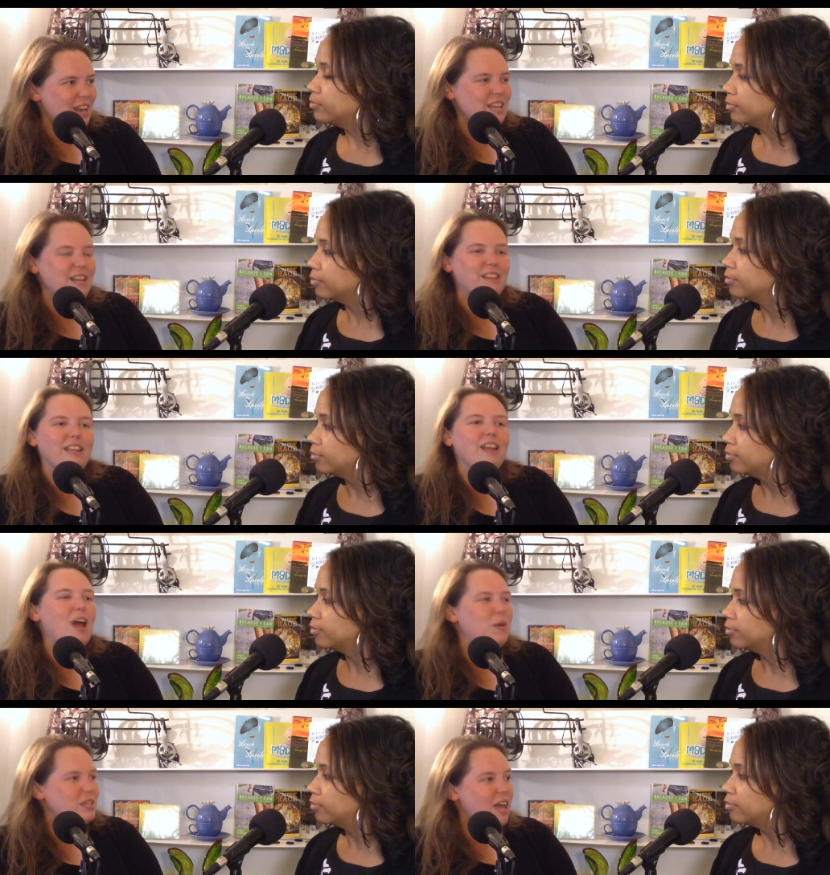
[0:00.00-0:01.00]
Speaker 1: I need, and then
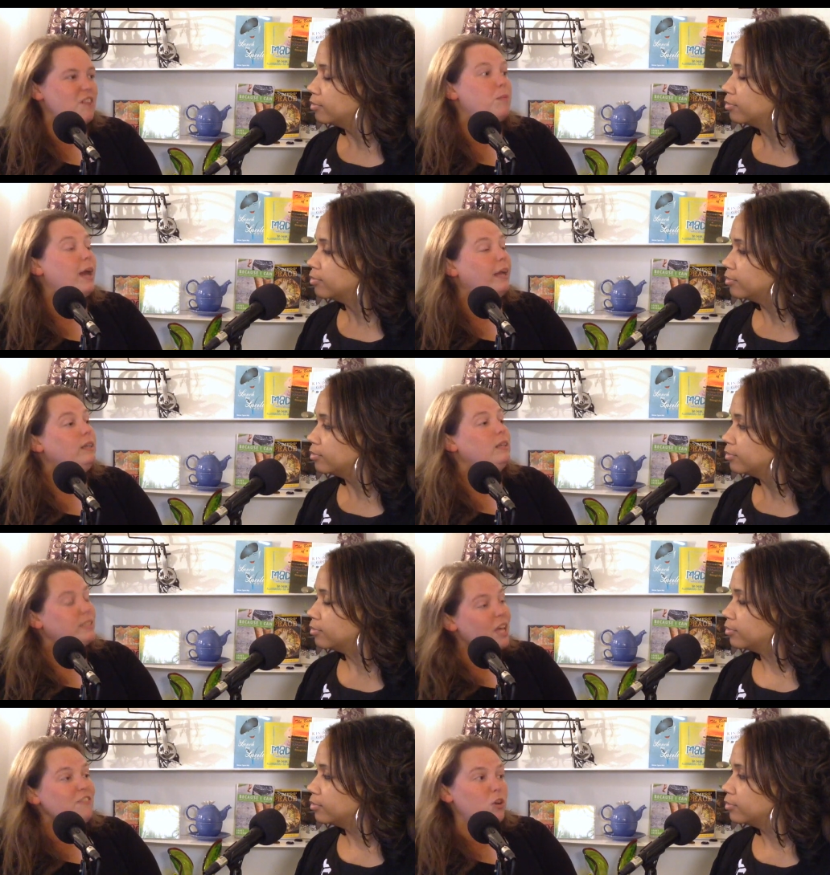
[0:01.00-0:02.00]
I always have my
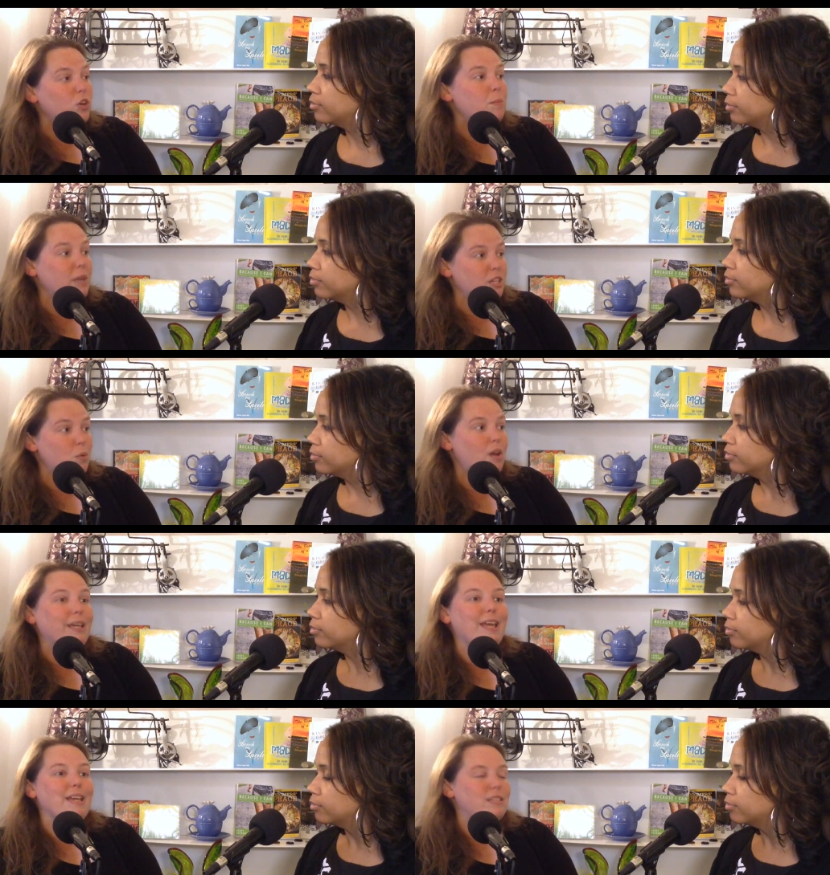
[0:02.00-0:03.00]
cell phone on me as well in
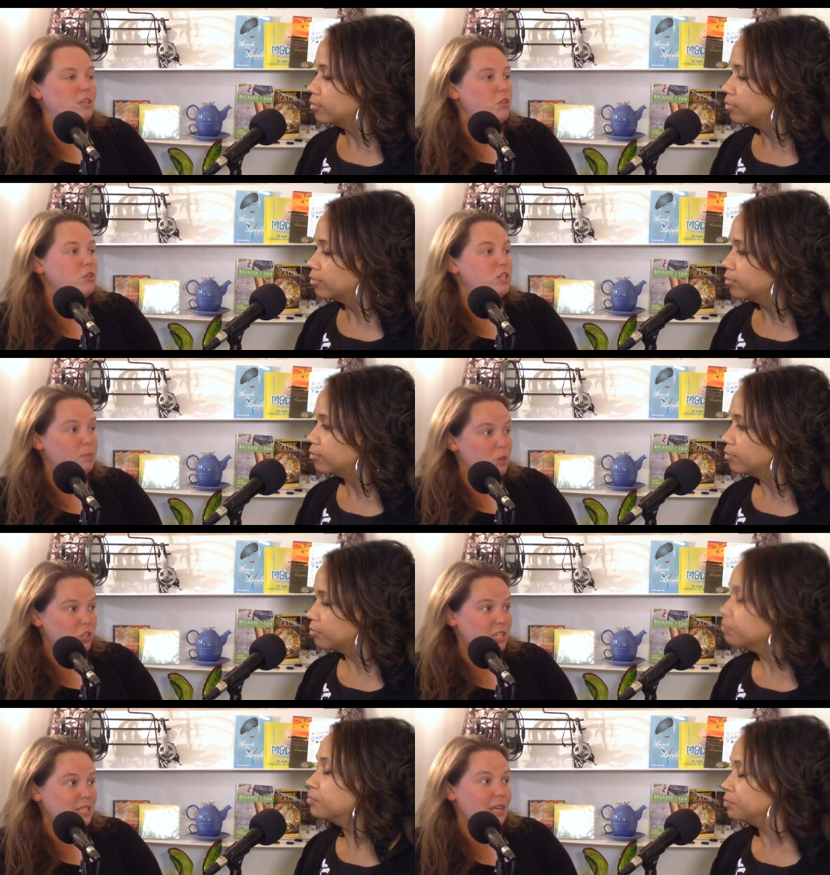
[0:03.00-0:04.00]
case you know there's an
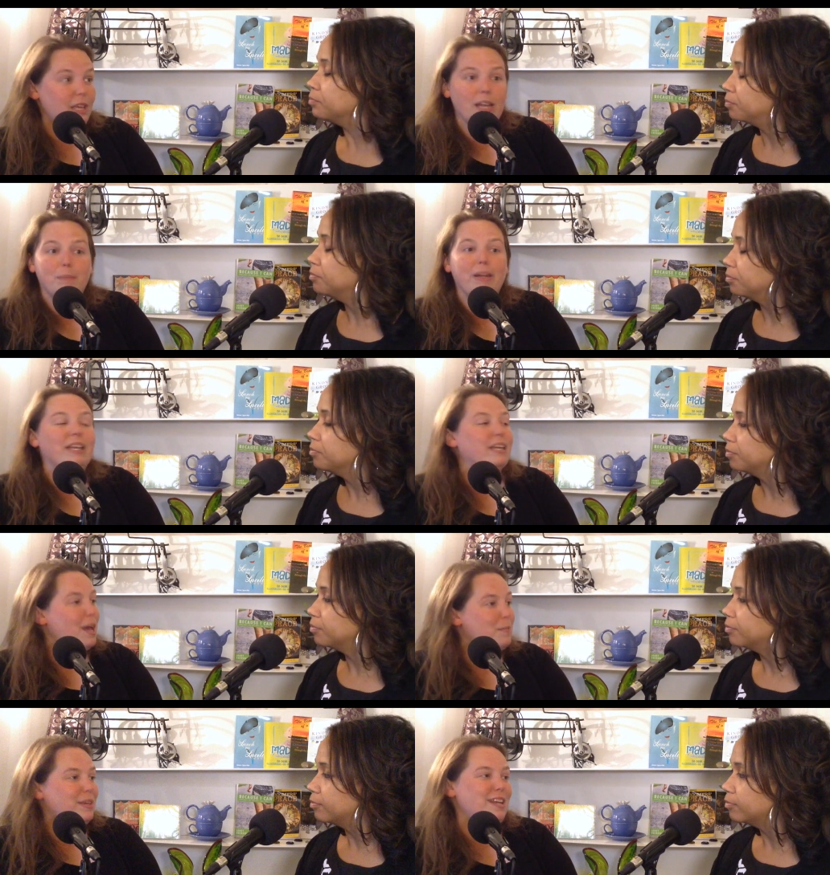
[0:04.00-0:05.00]
emergency. Mm-hmm. Anybody can
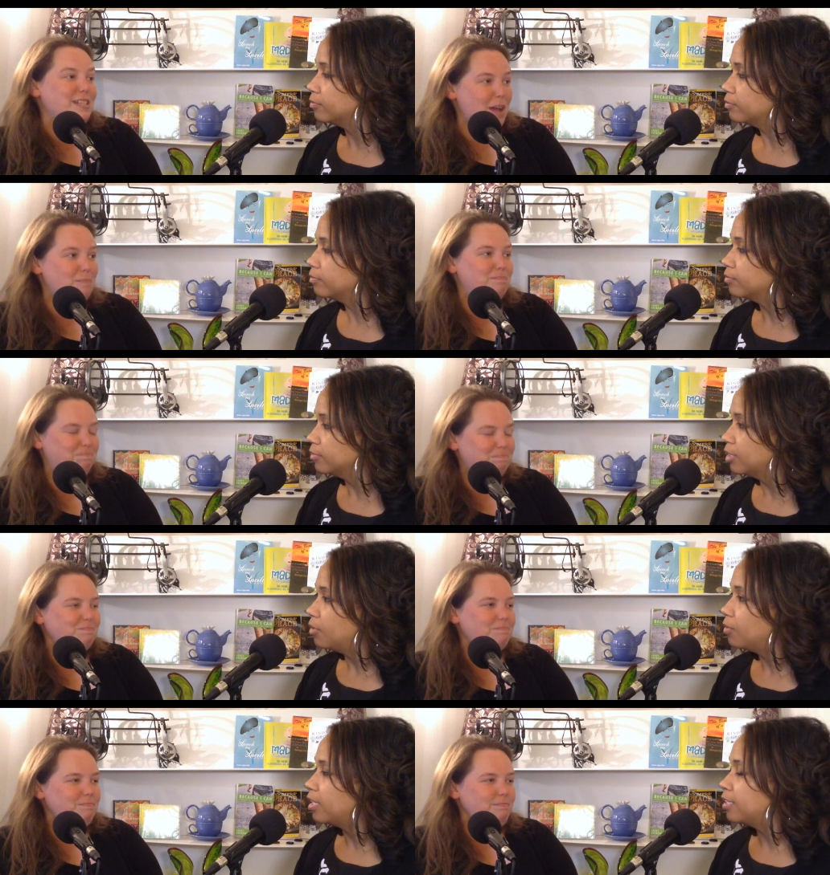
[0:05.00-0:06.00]
get me me any time.
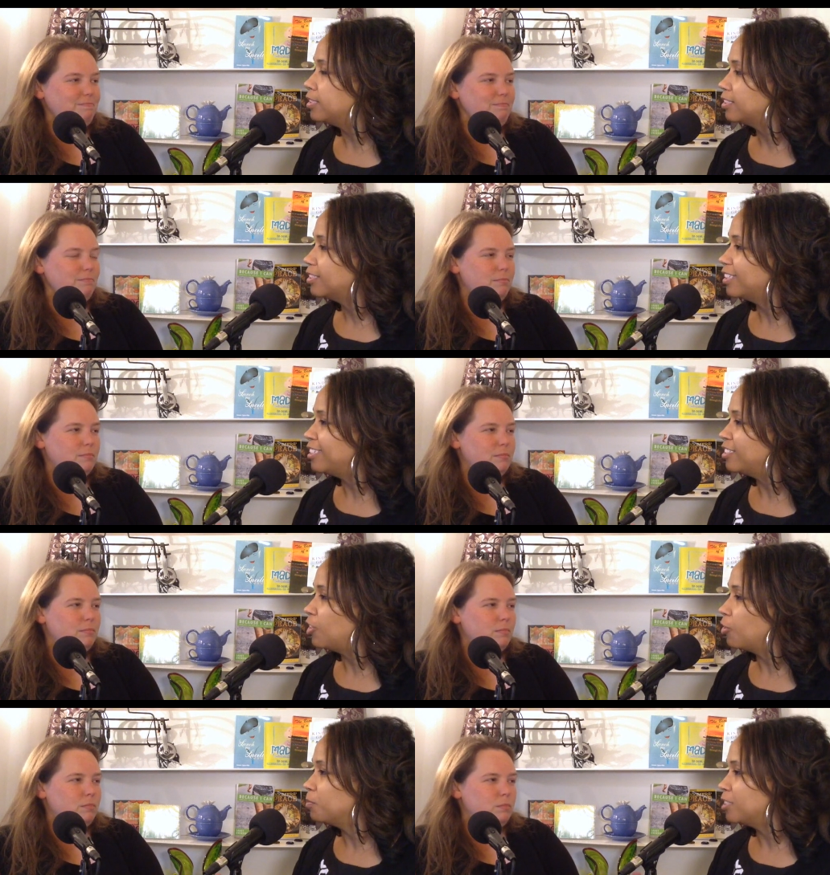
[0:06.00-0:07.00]
Speaker 2: In, in
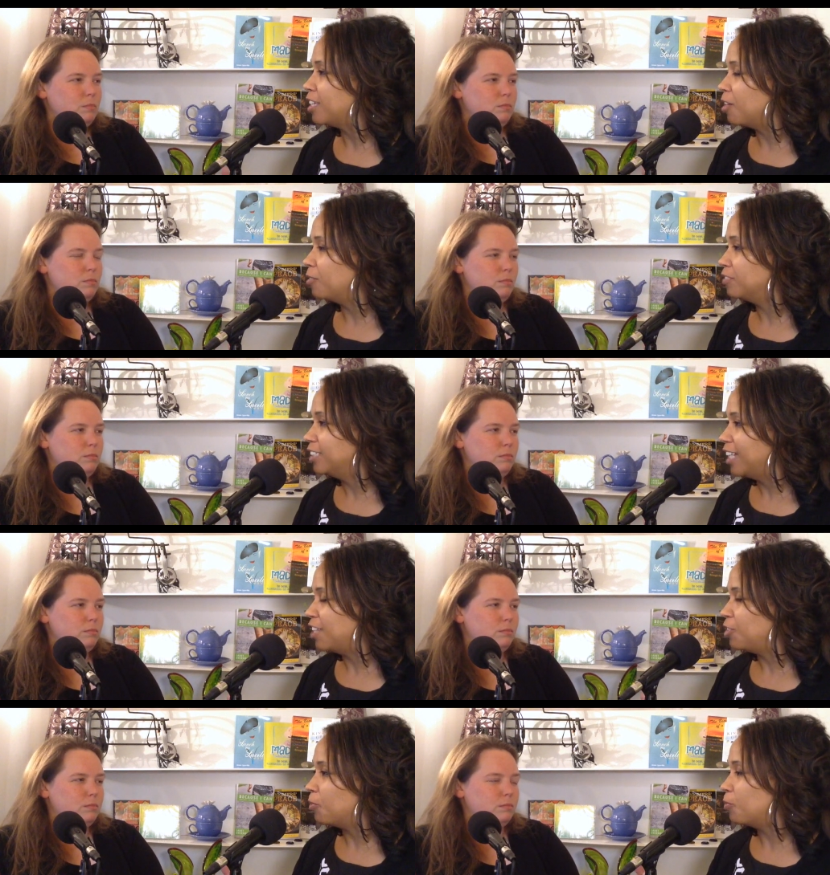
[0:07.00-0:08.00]
terms of, I
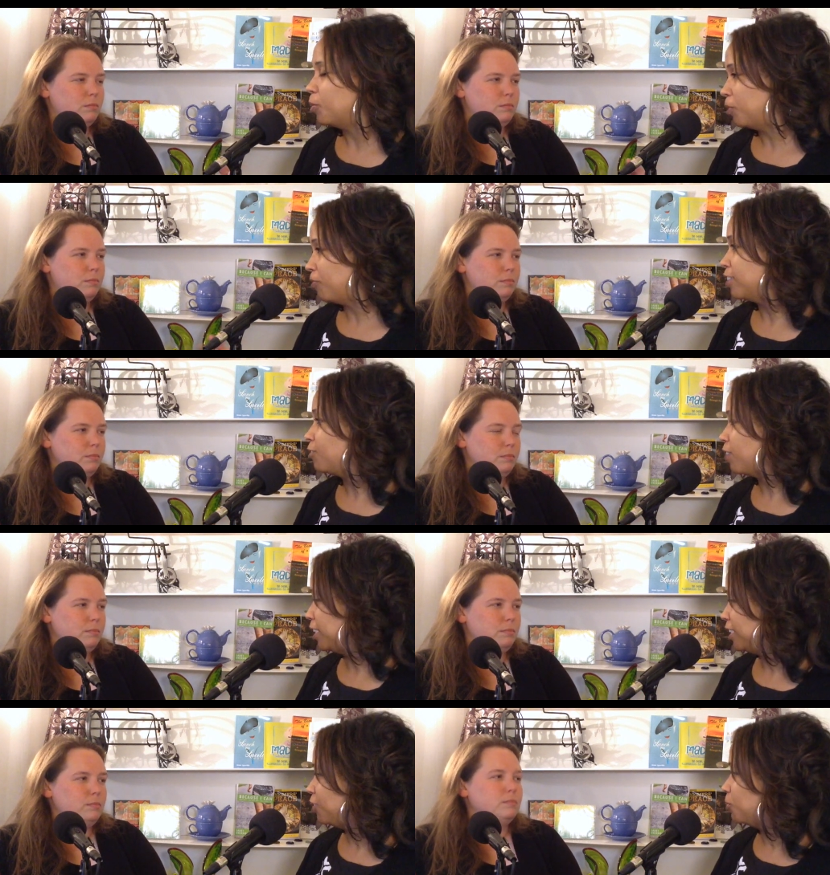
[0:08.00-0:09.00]
know when we read the
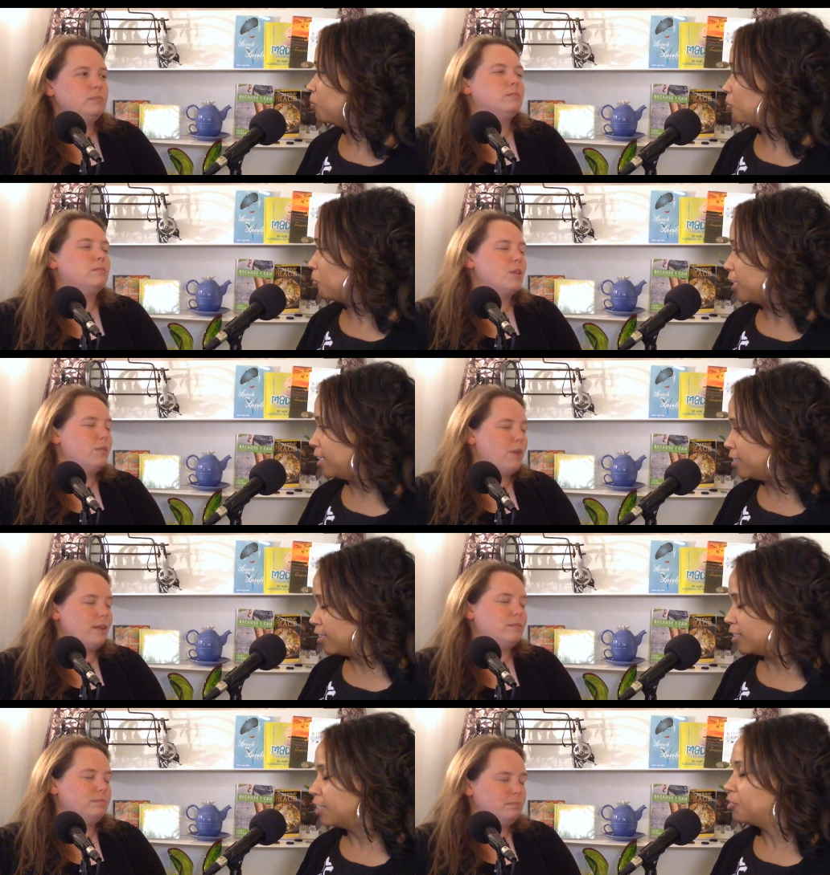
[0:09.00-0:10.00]
Reading Eagle story, they right.
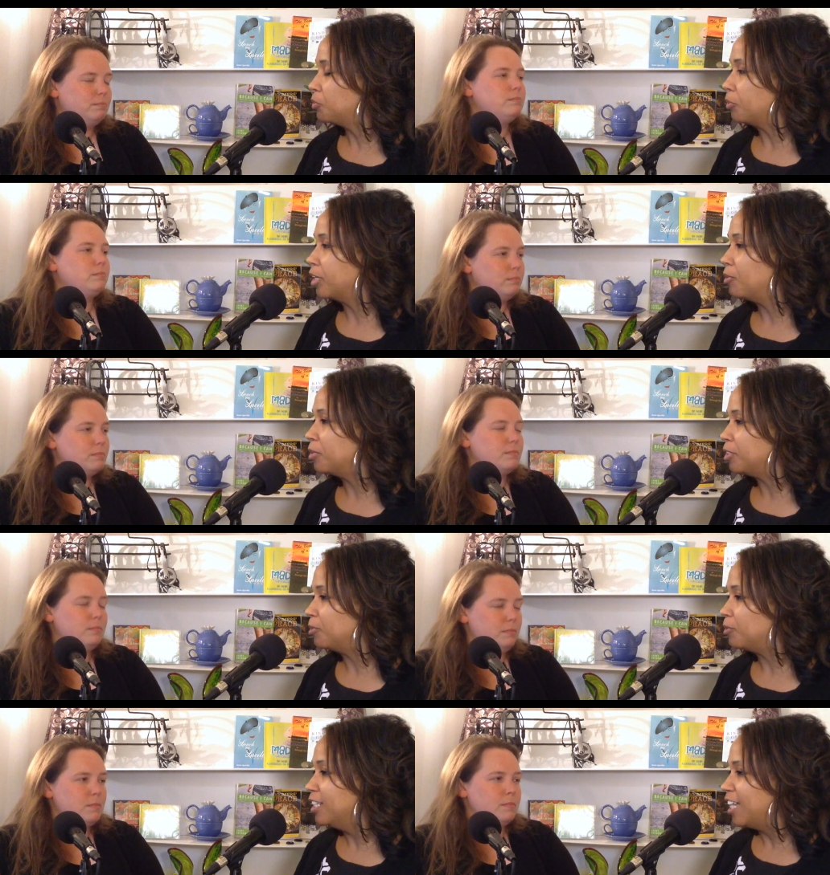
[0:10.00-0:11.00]
did a nice story on
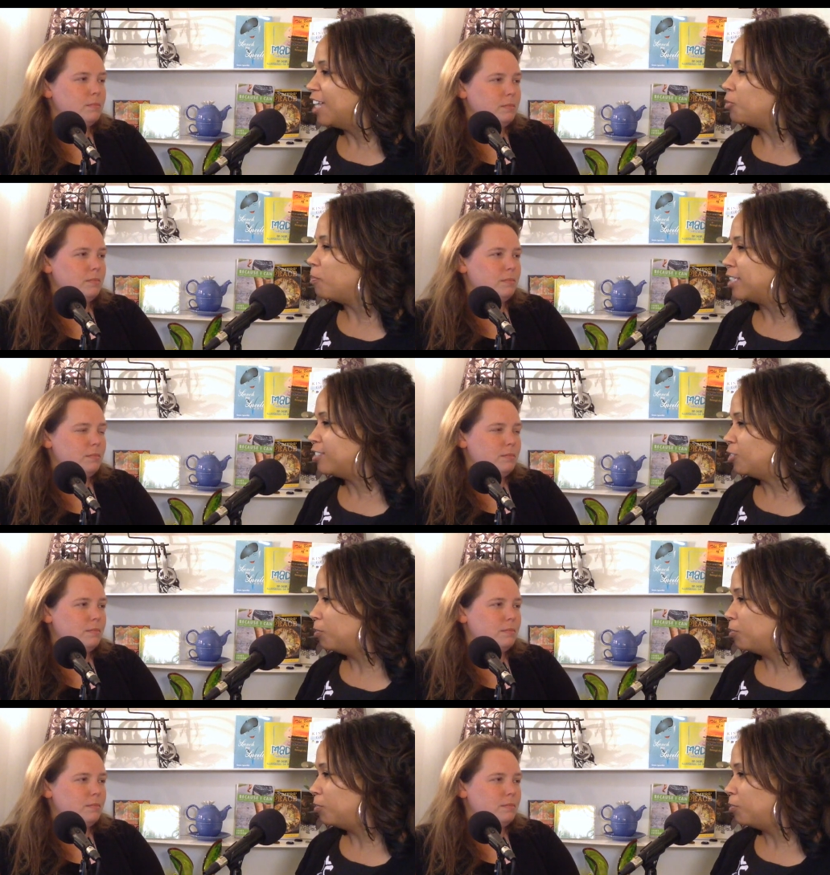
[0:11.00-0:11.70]
you, and you mentioned